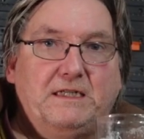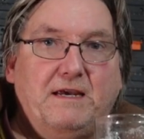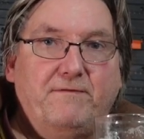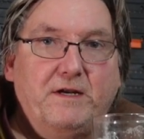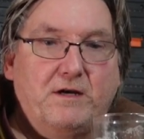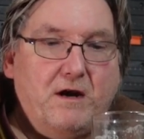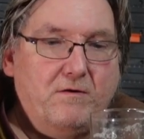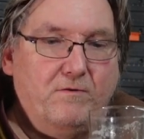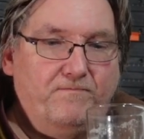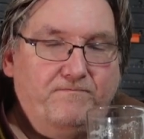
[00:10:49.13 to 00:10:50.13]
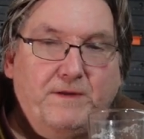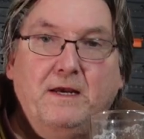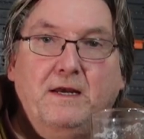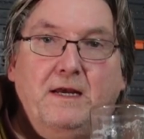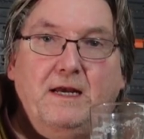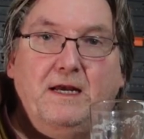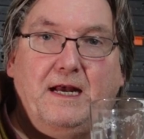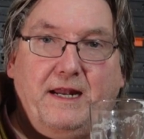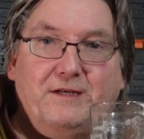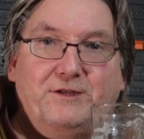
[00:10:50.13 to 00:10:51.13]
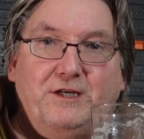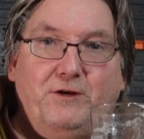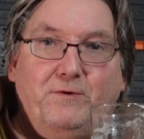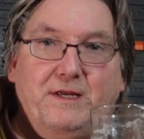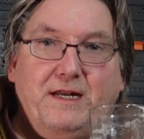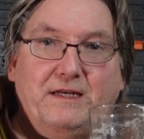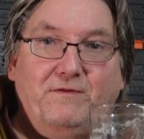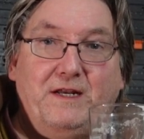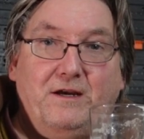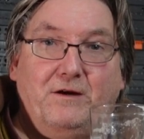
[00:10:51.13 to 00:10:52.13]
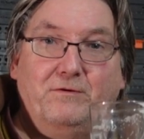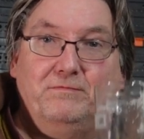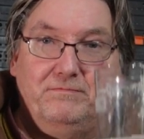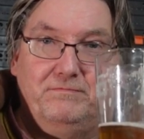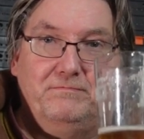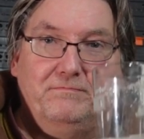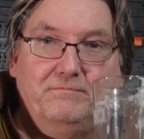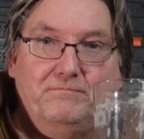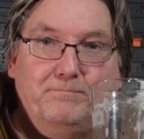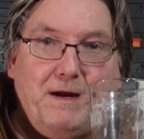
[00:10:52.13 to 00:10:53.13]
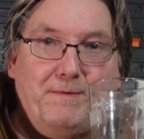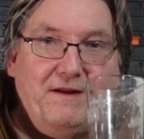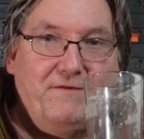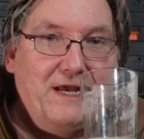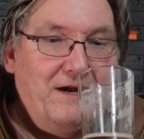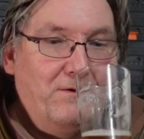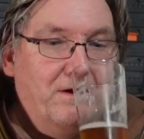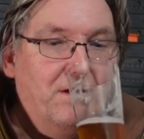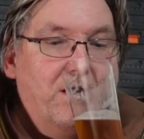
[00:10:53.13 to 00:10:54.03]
give it a go. And I'll see you in the next video. Bye-bye for now.